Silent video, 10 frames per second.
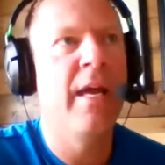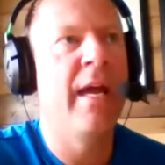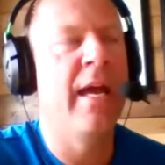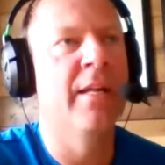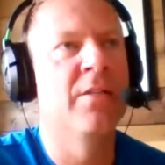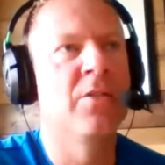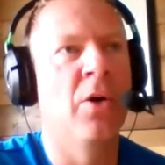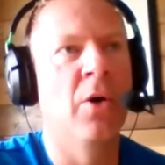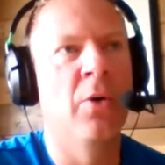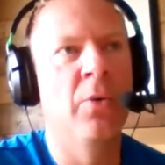And
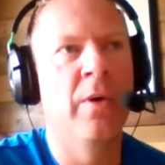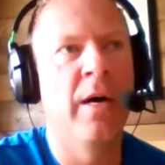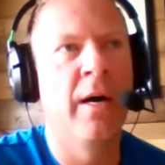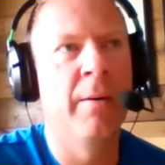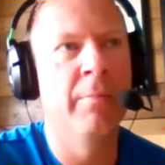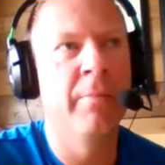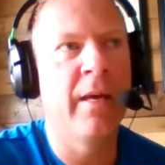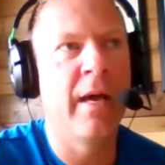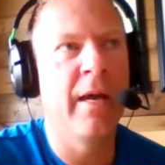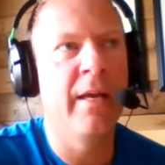so
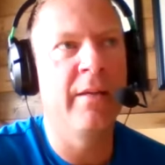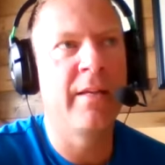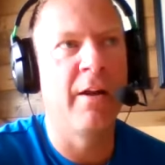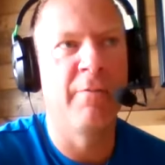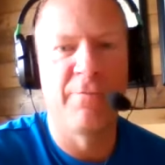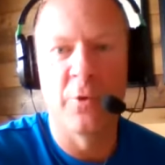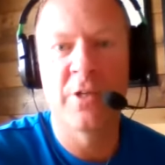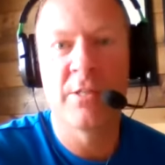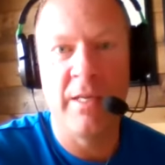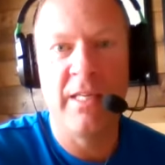it kind of
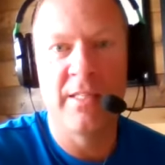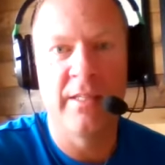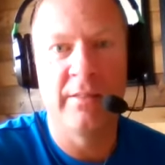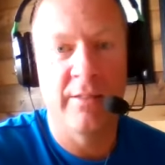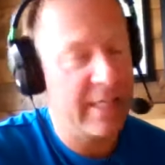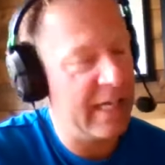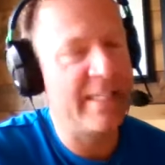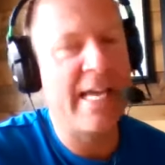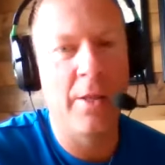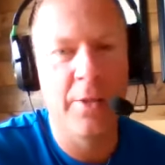forced me to, I got to
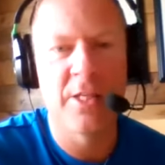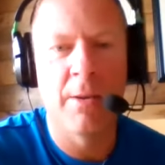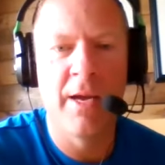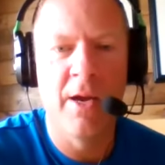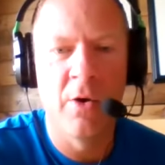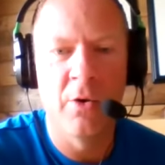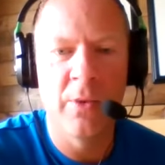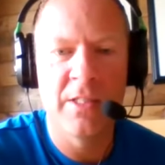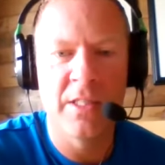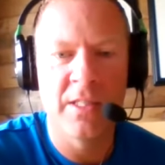tackle this on my own,
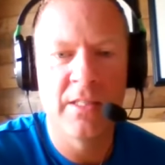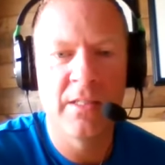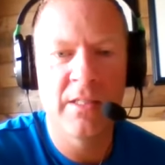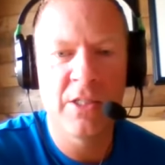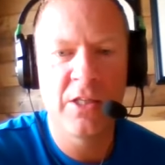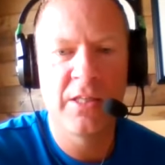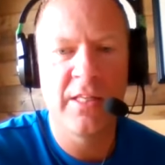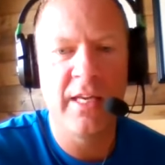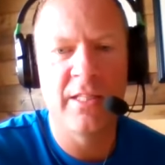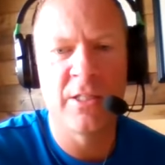it's a good
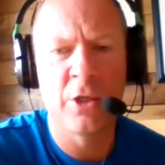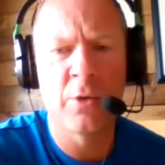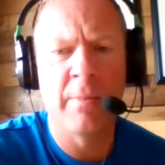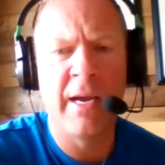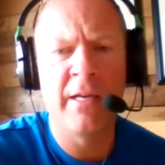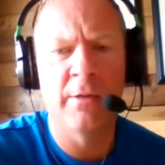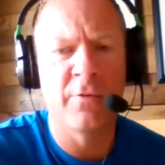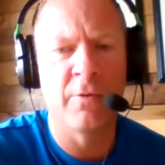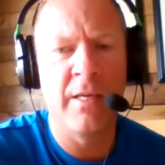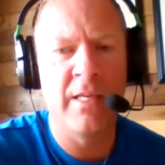thing. And it's a good reminder
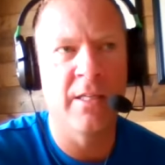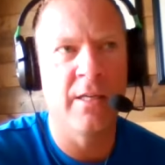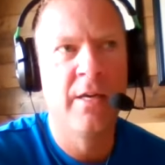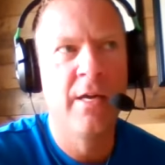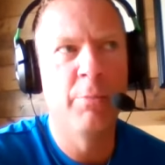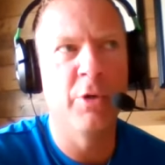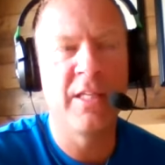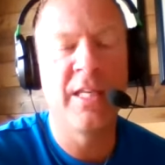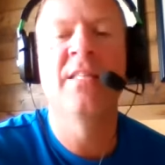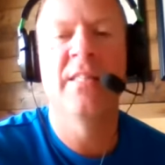for me to put
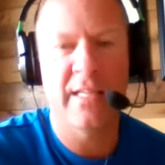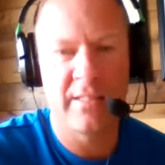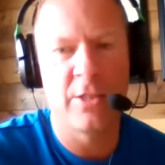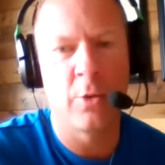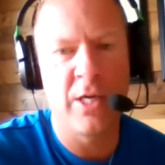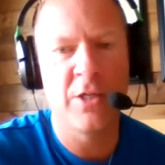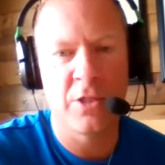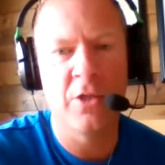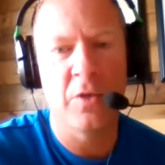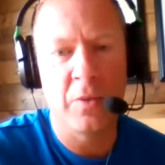kids in that situation too.